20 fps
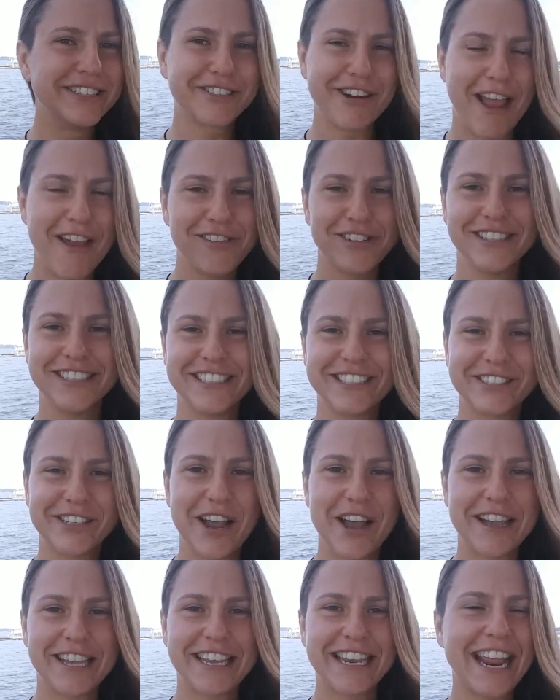drive in this
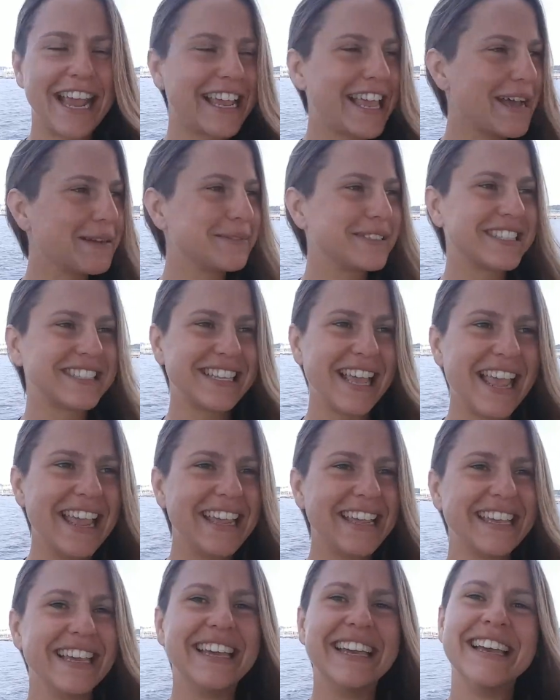truck. And I kept
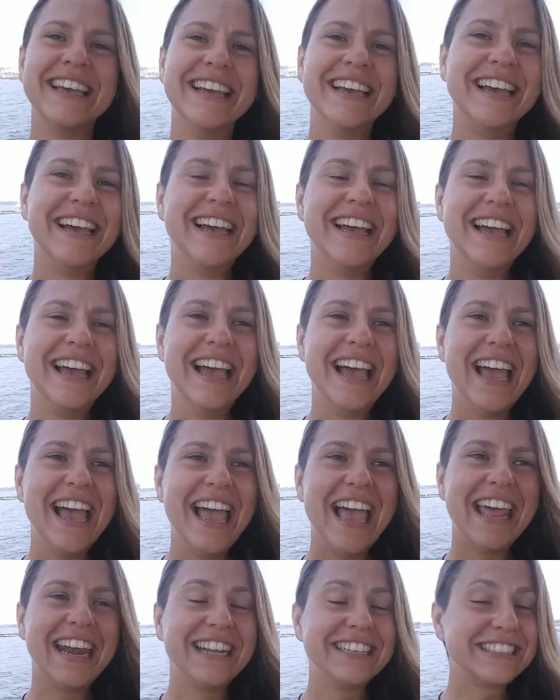saying it.
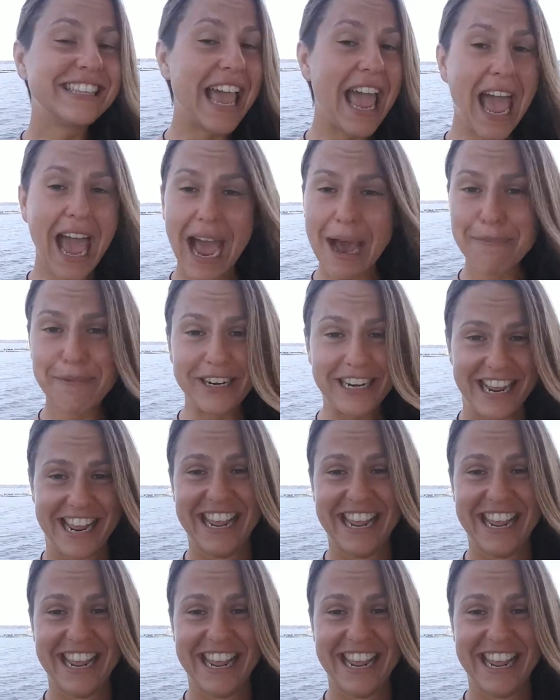And it's happening.